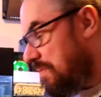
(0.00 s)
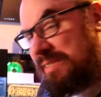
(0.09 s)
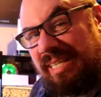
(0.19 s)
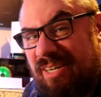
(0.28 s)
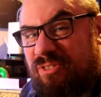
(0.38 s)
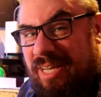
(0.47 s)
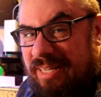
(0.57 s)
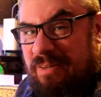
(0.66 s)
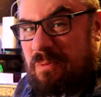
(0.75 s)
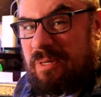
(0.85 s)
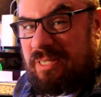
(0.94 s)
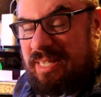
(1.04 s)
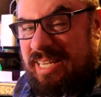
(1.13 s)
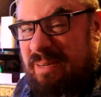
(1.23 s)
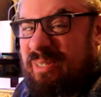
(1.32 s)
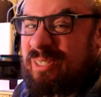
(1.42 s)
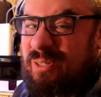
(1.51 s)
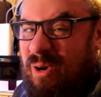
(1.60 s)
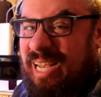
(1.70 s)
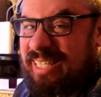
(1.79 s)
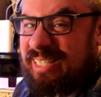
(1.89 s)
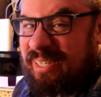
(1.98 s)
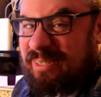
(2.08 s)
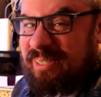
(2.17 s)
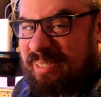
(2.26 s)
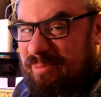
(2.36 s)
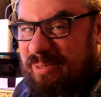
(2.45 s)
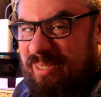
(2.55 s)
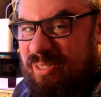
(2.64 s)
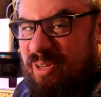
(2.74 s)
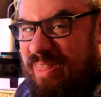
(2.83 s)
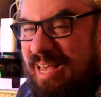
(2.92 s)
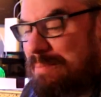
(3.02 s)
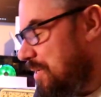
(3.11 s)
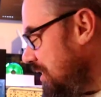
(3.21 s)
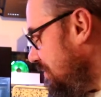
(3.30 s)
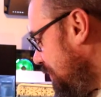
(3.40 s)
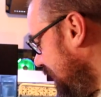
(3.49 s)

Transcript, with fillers: obviously, I'd rather it wasn't there, but it's not actually hurting them, so it's not that much of a